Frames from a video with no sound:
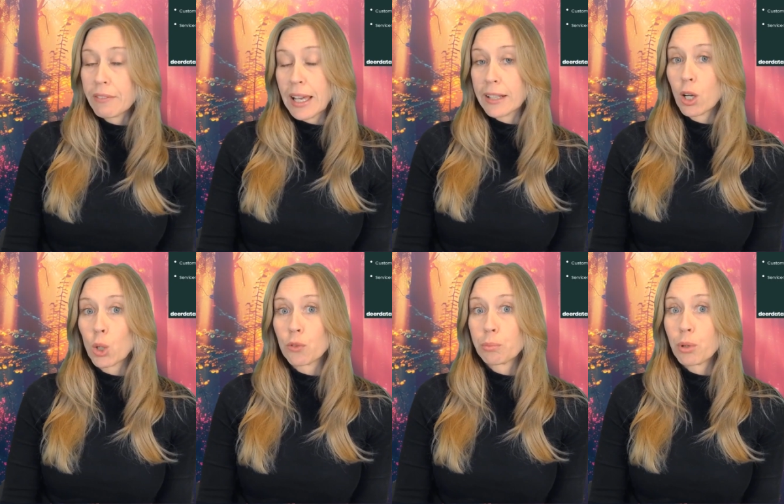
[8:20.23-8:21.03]
had a lot
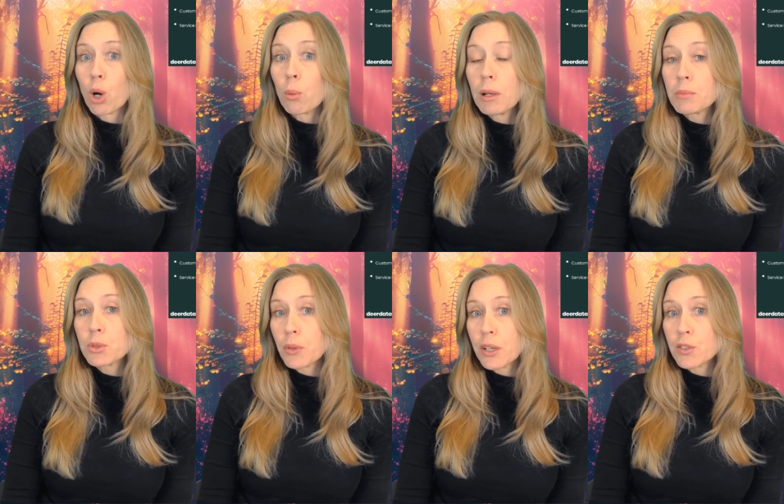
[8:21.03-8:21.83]
of problems
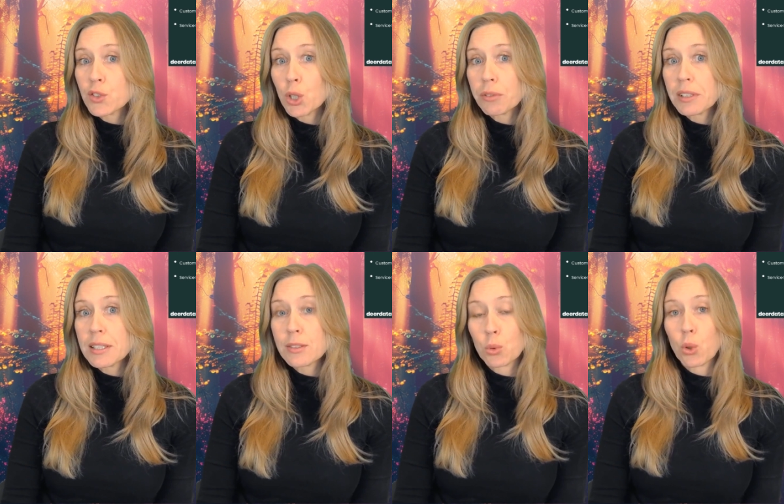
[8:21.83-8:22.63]
with their
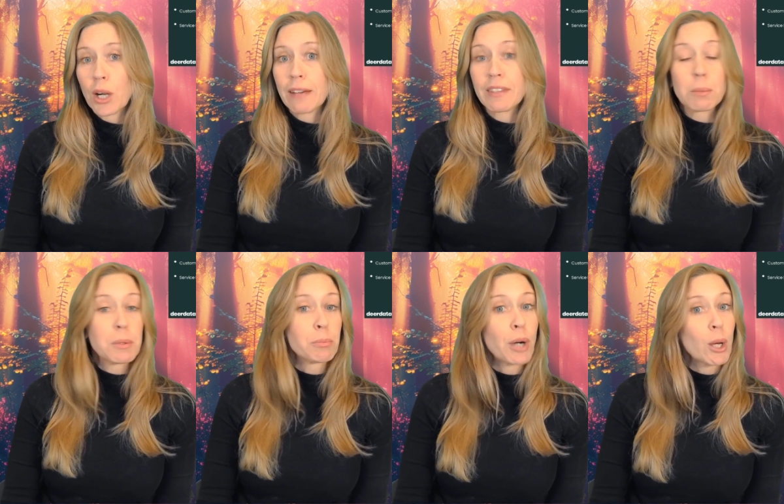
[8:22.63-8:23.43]
service? Or have they
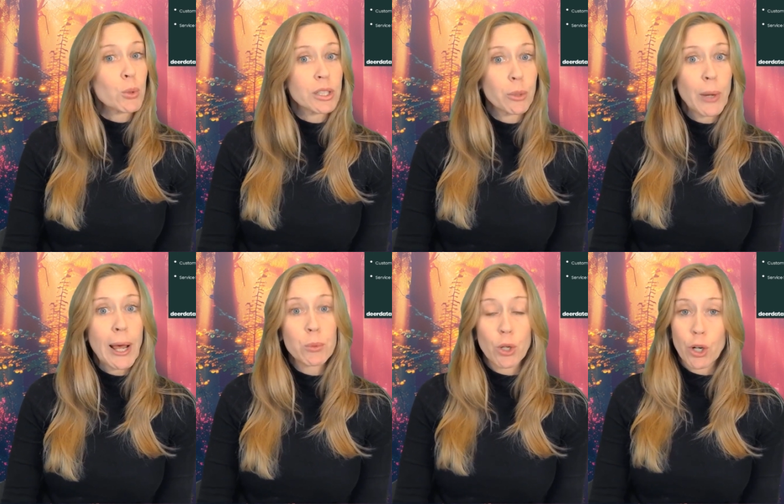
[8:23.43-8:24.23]
been browsing
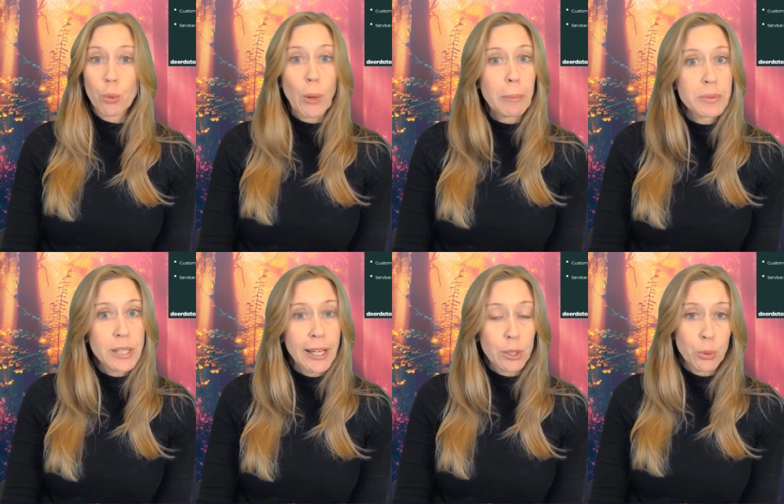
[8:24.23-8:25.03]
around on our
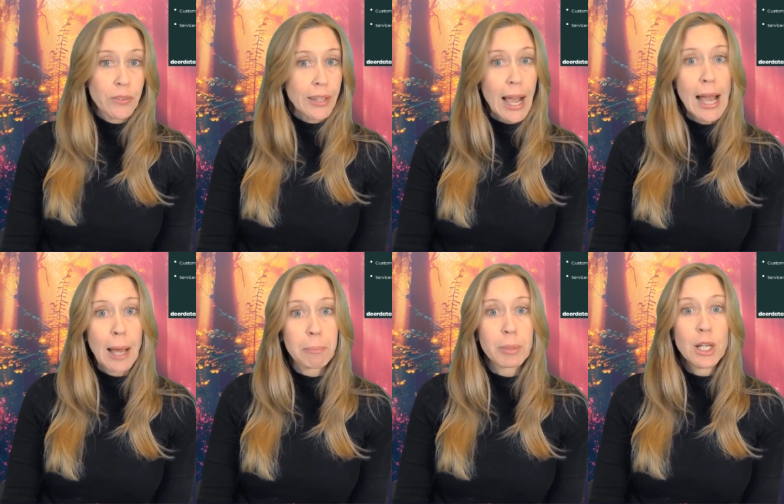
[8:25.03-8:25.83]
website or in the
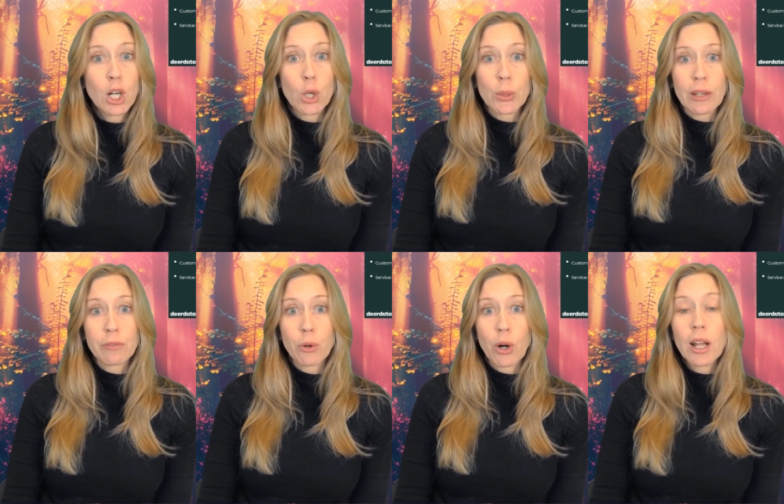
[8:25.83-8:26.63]
app looking
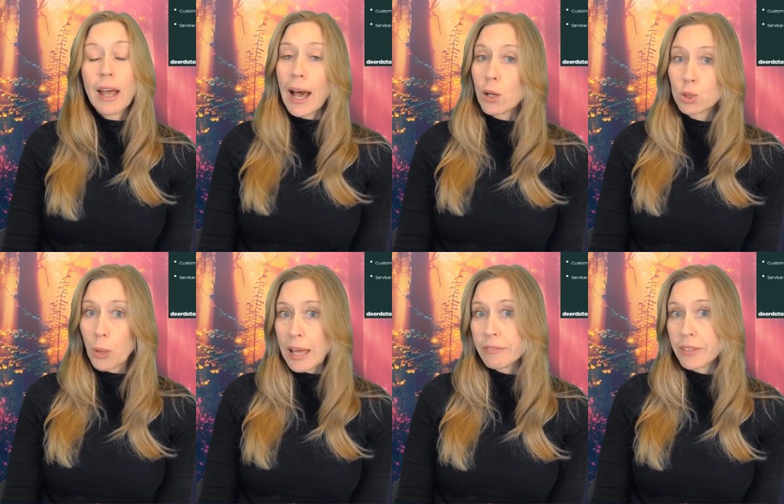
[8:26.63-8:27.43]
for how to
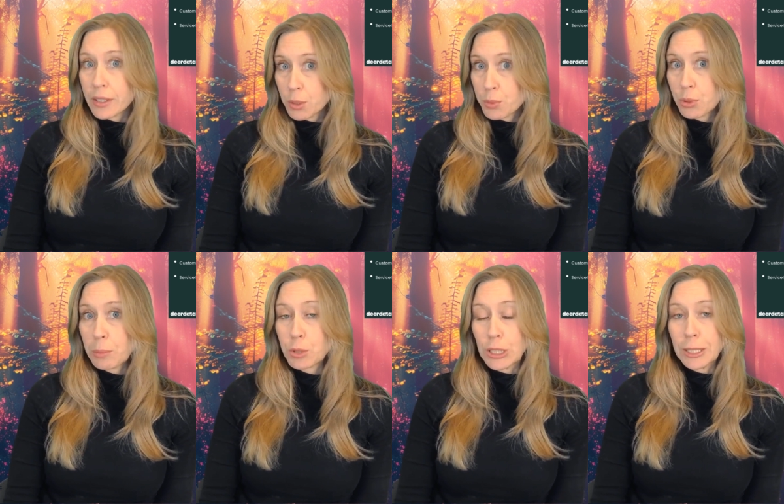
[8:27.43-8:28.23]
end their
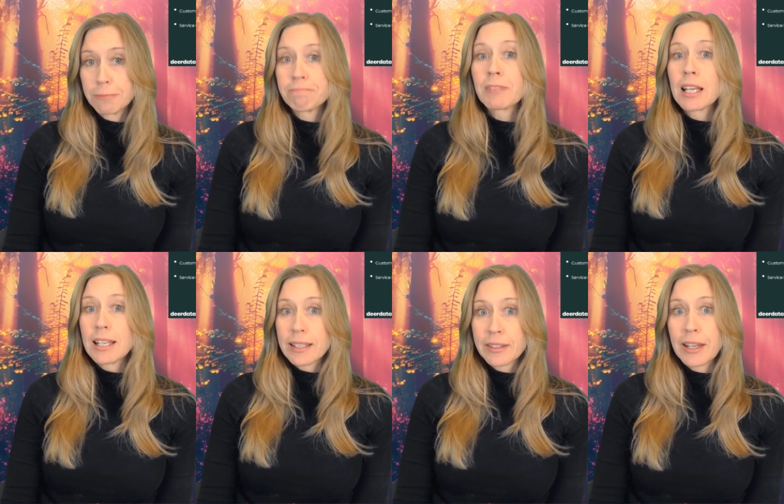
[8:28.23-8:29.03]
subscription?
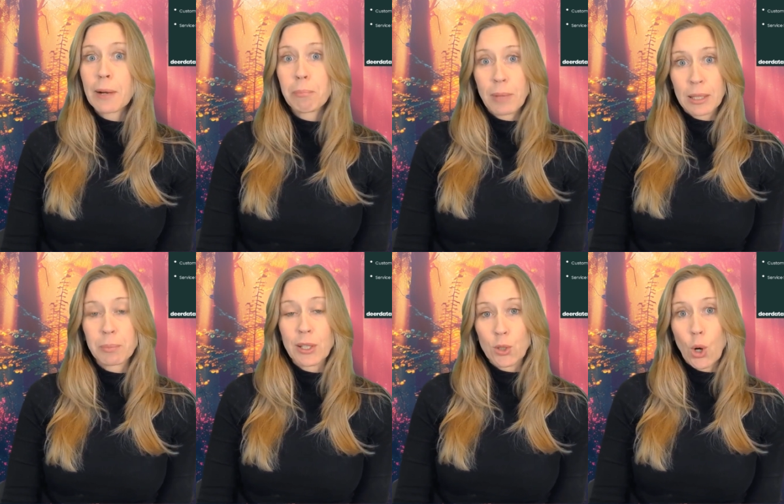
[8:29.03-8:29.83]
There might
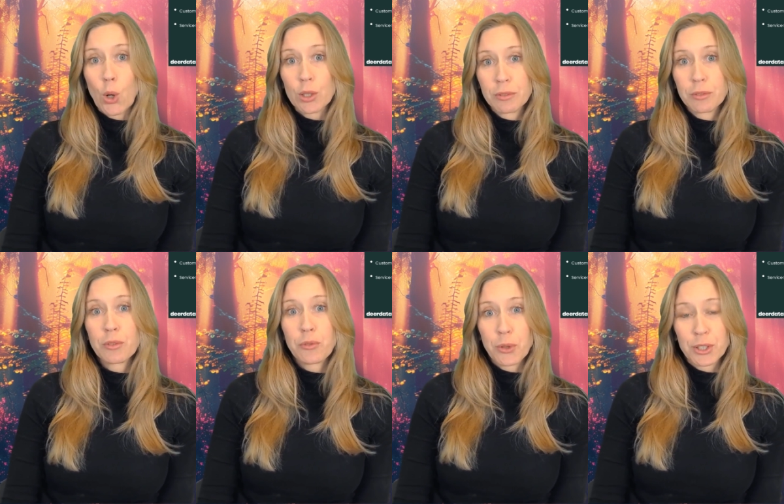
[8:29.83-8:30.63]
be a call
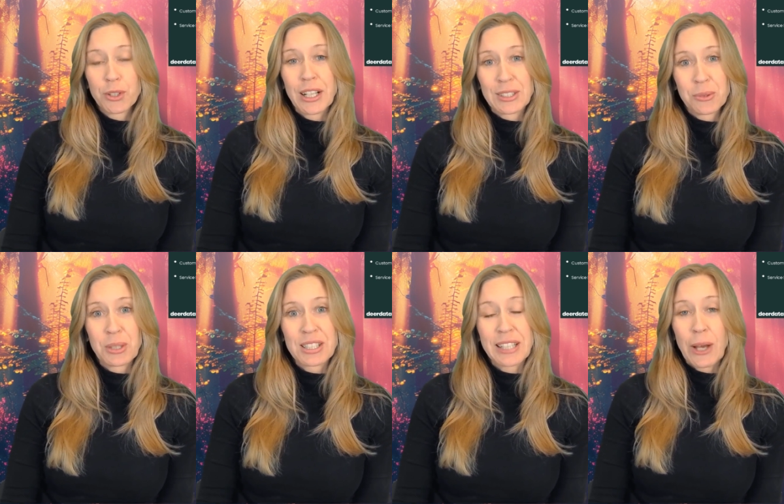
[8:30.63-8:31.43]
for trying to
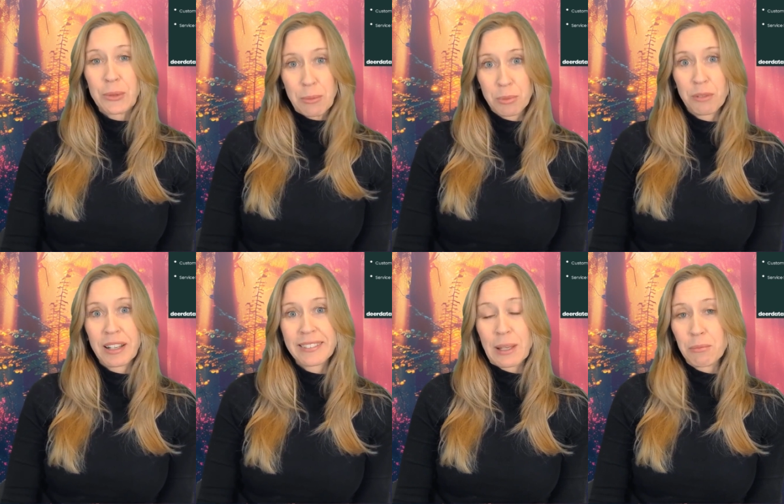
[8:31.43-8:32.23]
reach out and
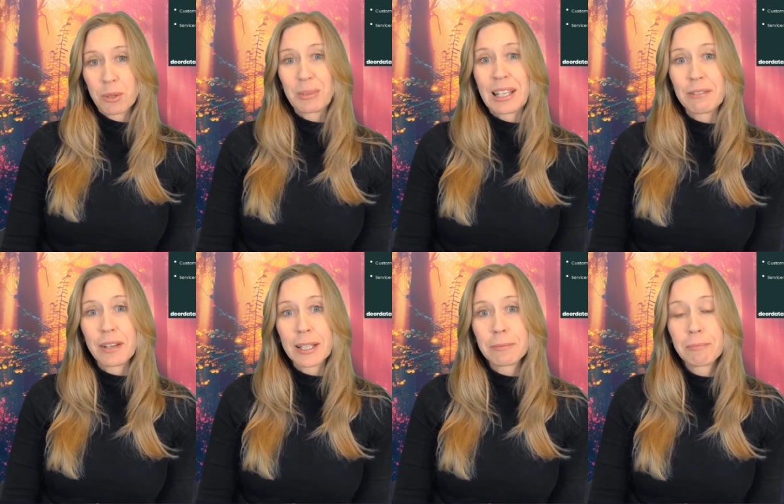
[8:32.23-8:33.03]
prevent them from
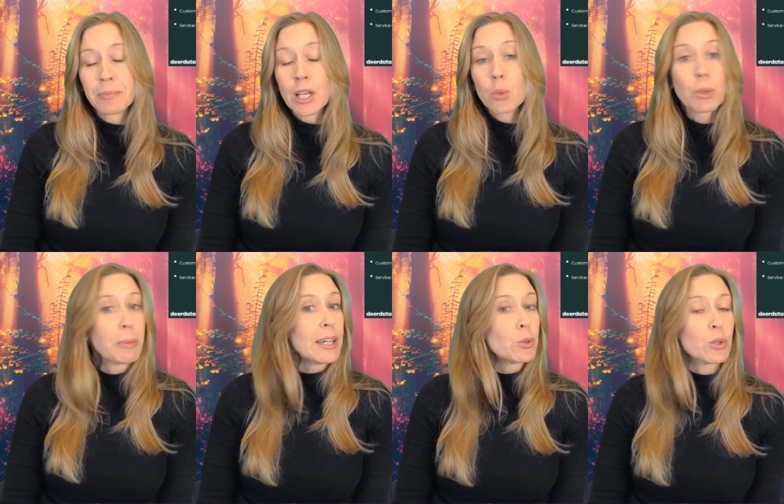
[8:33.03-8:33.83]
leaving. We
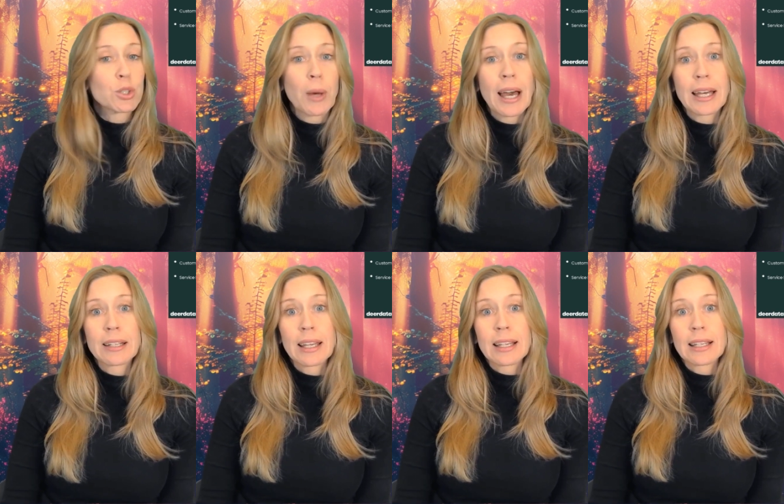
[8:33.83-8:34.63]
might also add
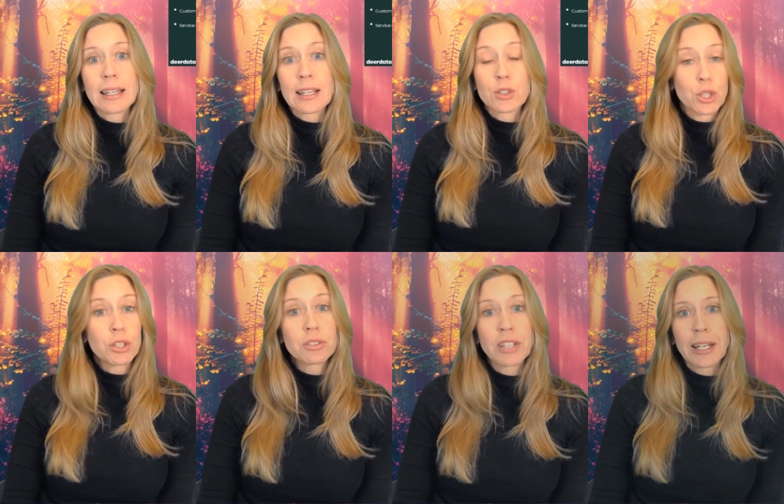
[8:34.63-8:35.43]

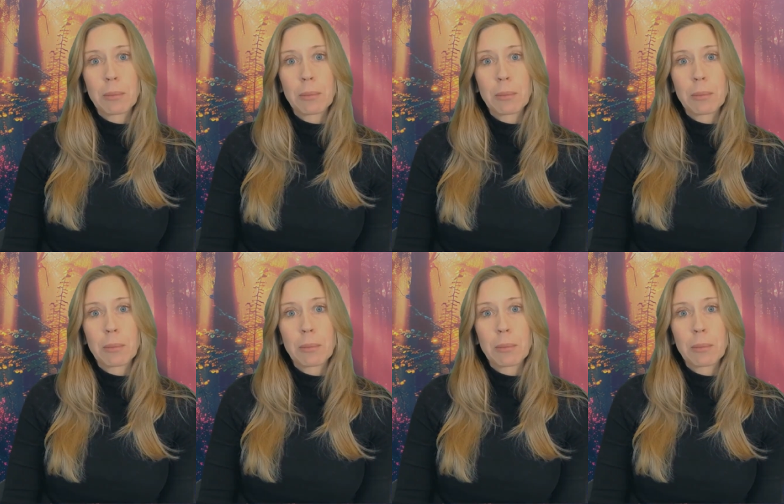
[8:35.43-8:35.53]
external data